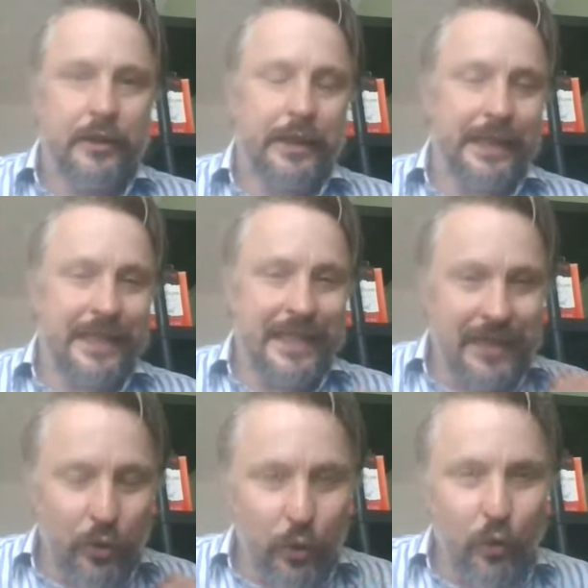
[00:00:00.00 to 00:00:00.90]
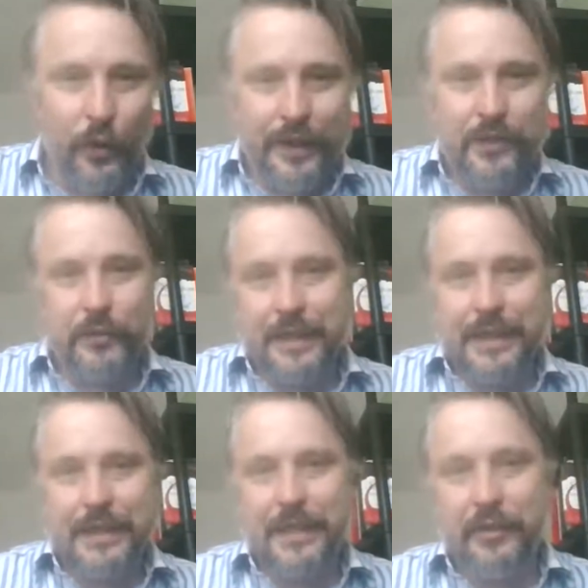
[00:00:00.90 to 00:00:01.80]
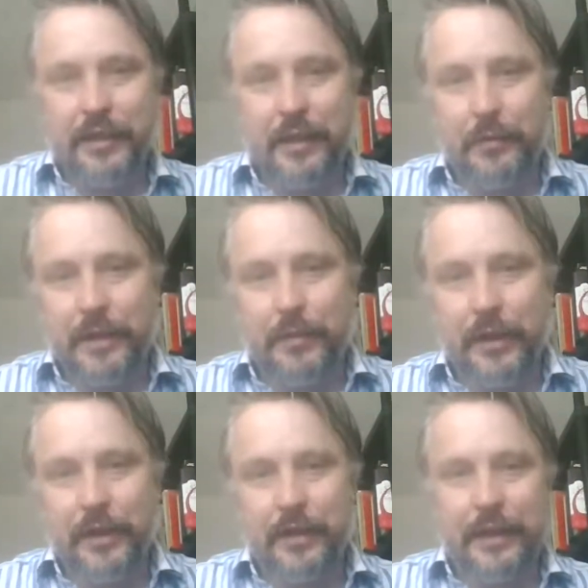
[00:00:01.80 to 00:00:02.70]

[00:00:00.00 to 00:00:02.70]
It always sends chills down my spine.